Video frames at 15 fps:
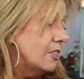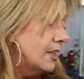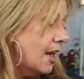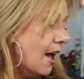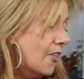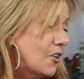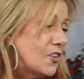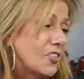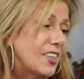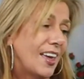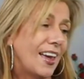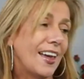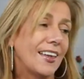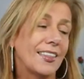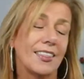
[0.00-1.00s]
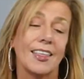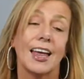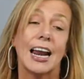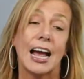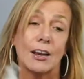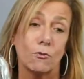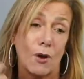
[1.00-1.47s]
The other thing
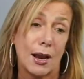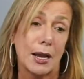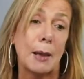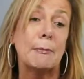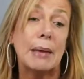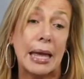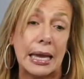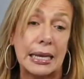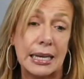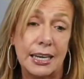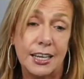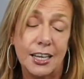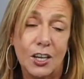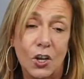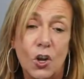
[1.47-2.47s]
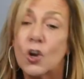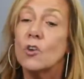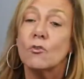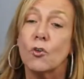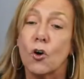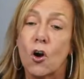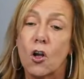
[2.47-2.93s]
that I recommend
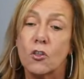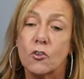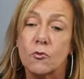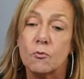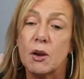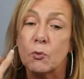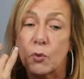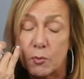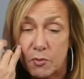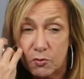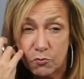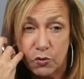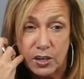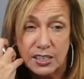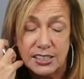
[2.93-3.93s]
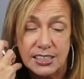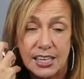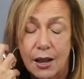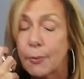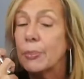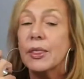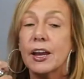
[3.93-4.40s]
for all of my women friends
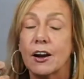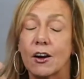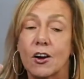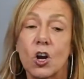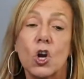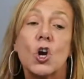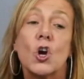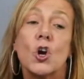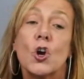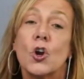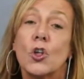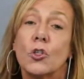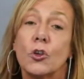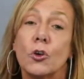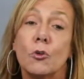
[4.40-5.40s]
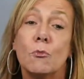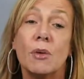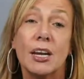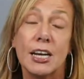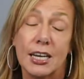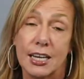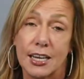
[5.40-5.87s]
out there, the
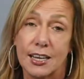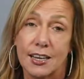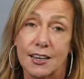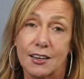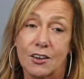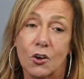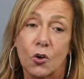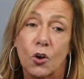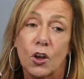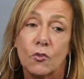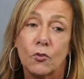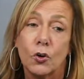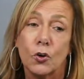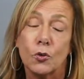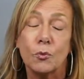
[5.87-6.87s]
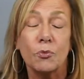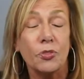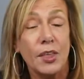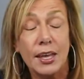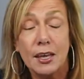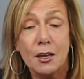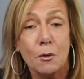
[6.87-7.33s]
humidity. If you're
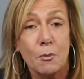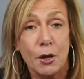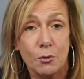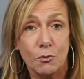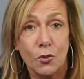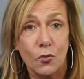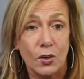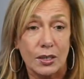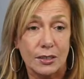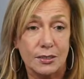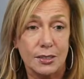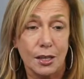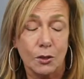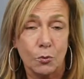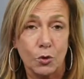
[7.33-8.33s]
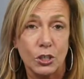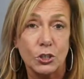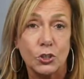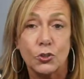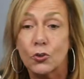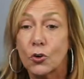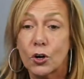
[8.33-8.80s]
thinking about moving to
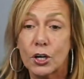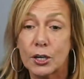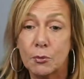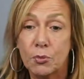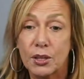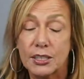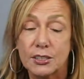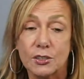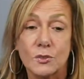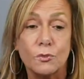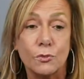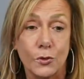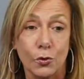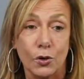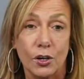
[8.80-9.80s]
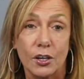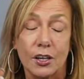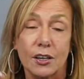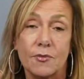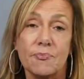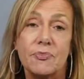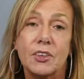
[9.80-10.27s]
Celebration or any place in
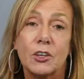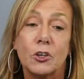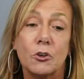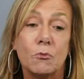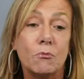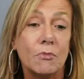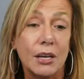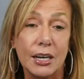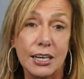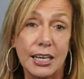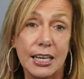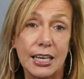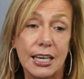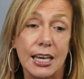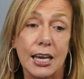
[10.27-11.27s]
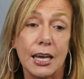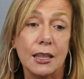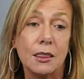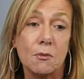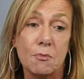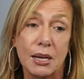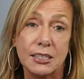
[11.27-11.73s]
Florida, humidity can
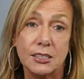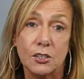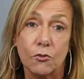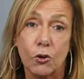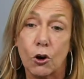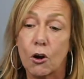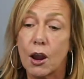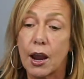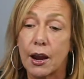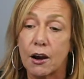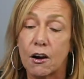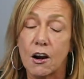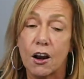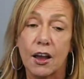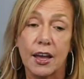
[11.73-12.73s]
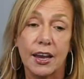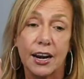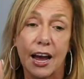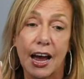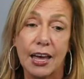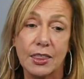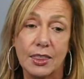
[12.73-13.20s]
get the best of your hair. And
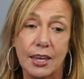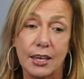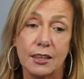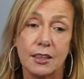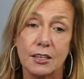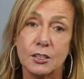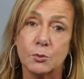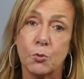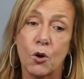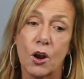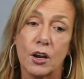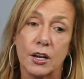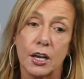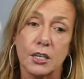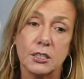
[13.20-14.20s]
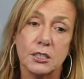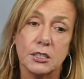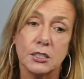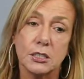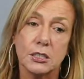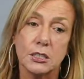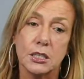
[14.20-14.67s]
I think this
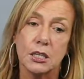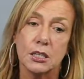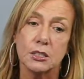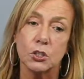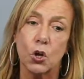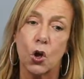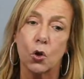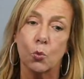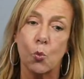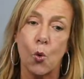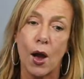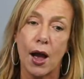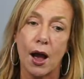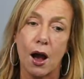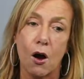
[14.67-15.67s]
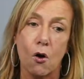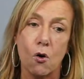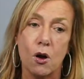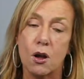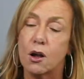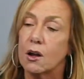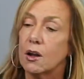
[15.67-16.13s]
product, it's called
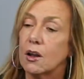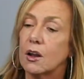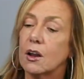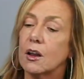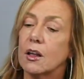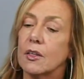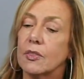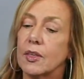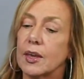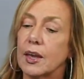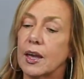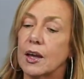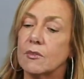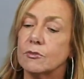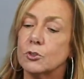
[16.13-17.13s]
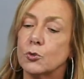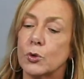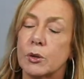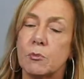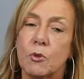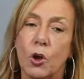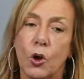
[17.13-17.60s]
Wow. They have
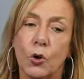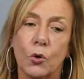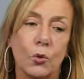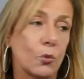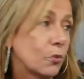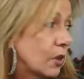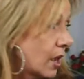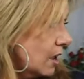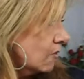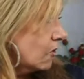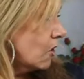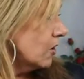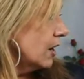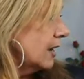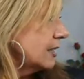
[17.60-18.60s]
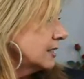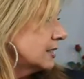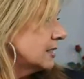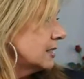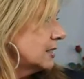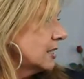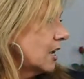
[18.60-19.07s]
Dream Coat. They have all
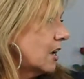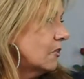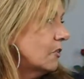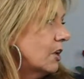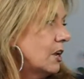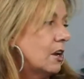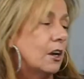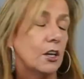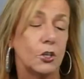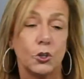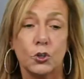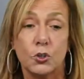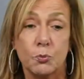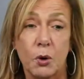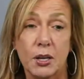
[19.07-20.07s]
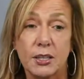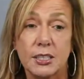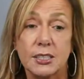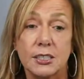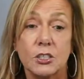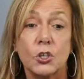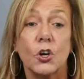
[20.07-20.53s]
kinds of stuff. You spray
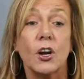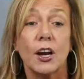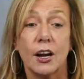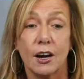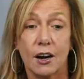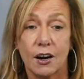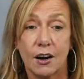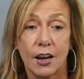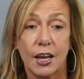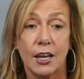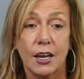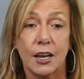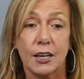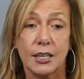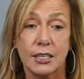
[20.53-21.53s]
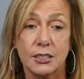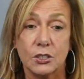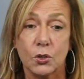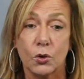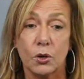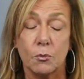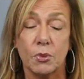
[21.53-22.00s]
this in your hair and it's
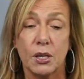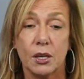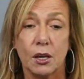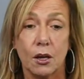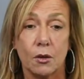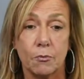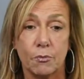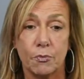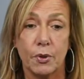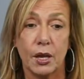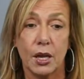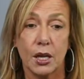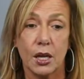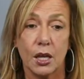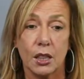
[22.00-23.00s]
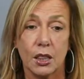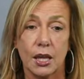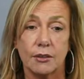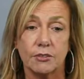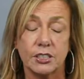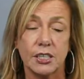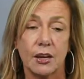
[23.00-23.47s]
going to be a big
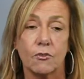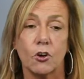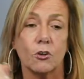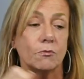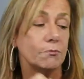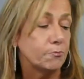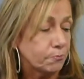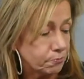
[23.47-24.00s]
lifesaver.